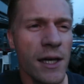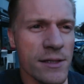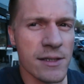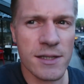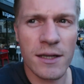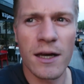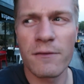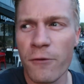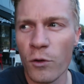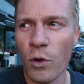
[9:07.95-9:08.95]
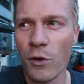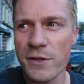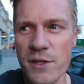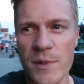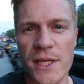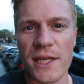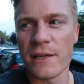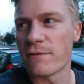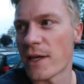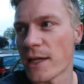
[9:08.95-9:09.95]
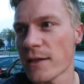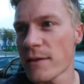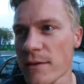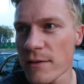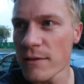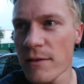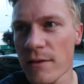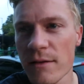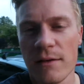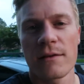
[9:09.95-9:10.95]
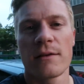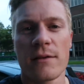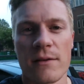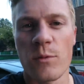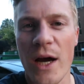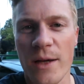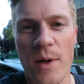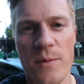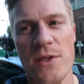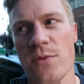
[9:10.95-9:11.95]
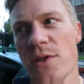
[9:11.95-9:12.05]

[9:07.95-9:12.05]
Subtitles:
It is a delightful autumny evening. Wagamama's